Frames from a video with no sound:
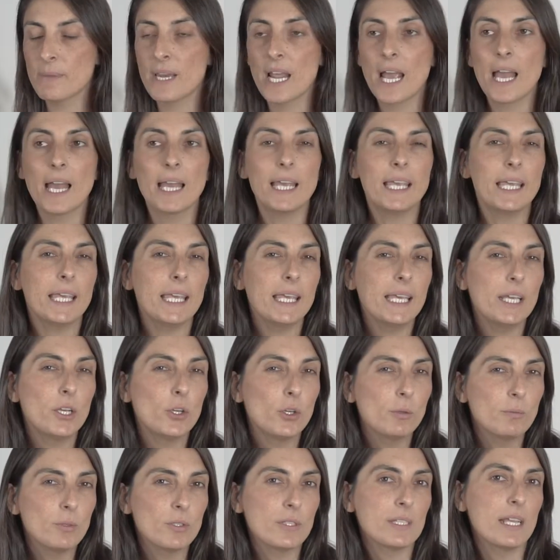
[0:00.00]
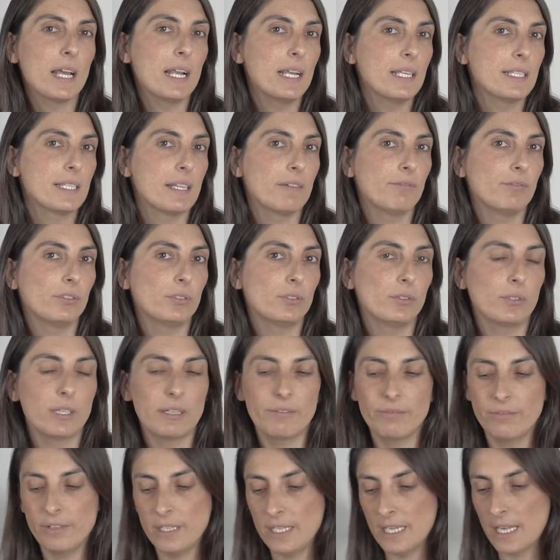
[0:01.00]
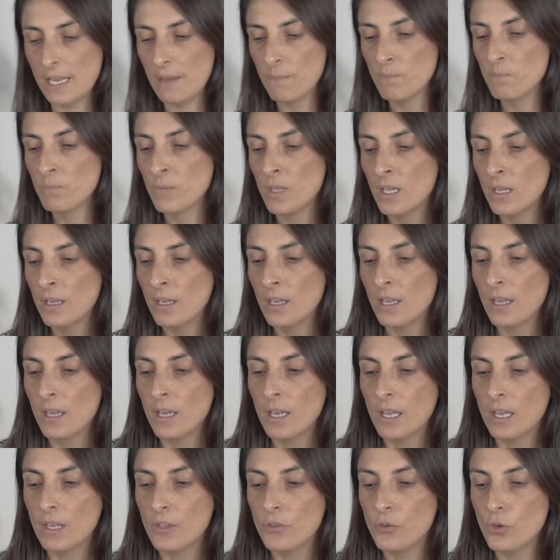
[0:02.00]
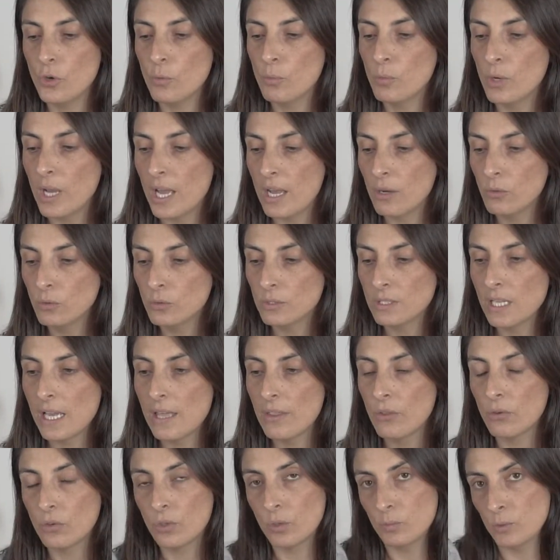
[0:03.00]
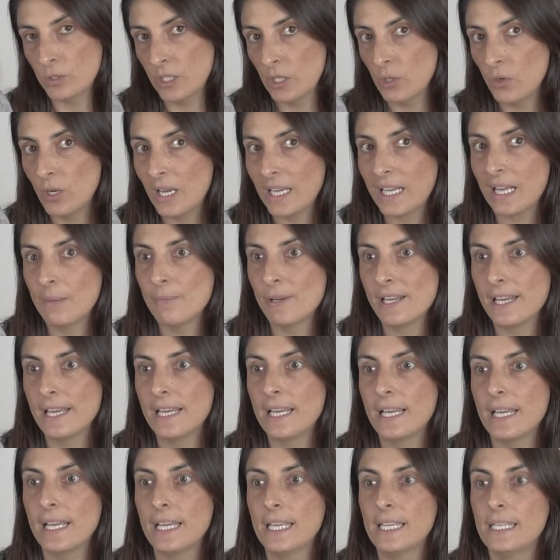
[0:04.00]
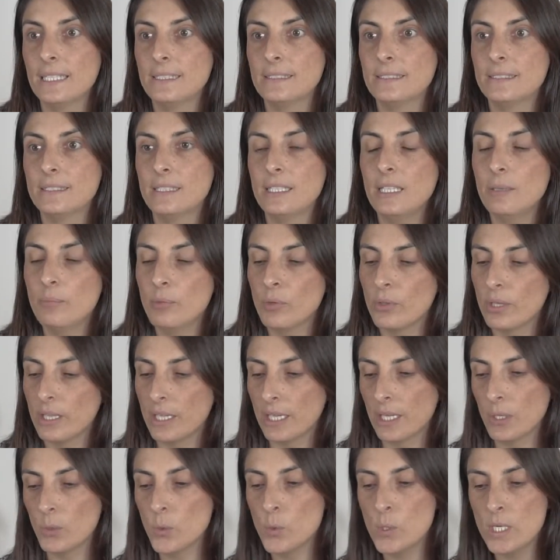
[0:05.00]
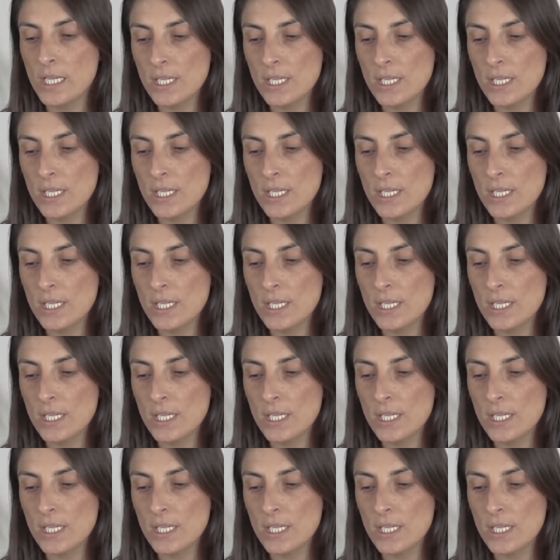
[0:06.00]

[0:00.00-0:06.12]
with the ambient lighting so that we can see which settings we need and how the picture ends up.